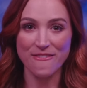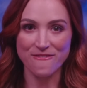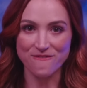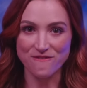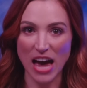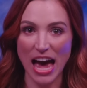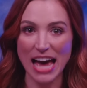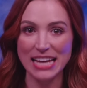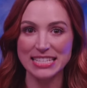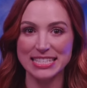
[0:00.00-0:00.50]

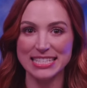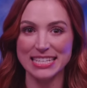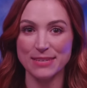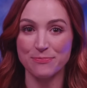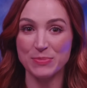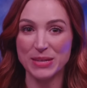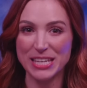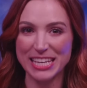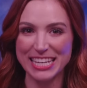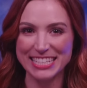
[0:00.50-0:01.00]
fast
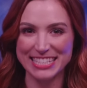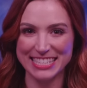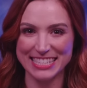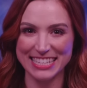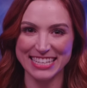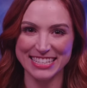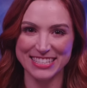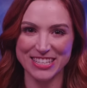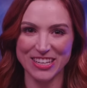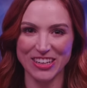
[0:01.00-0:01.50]

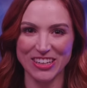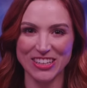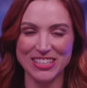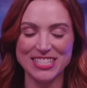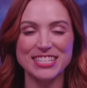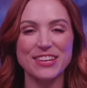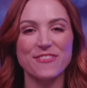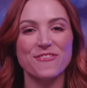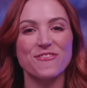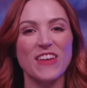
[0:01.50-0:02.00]
PC
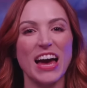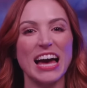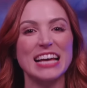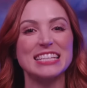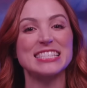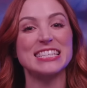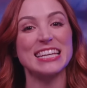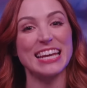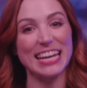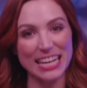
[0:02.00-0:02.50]
turns,
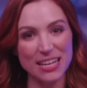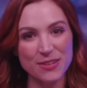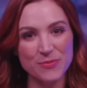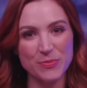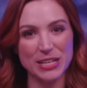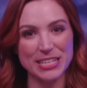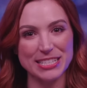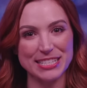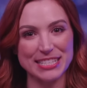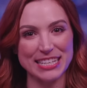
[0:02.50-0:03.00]
fast
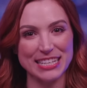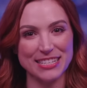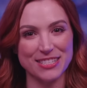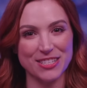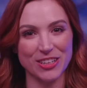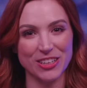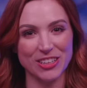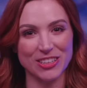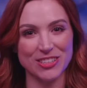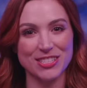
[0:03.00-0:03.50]
NPC
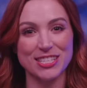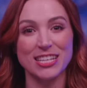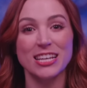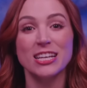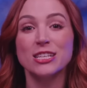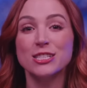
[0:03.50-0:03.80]
turns,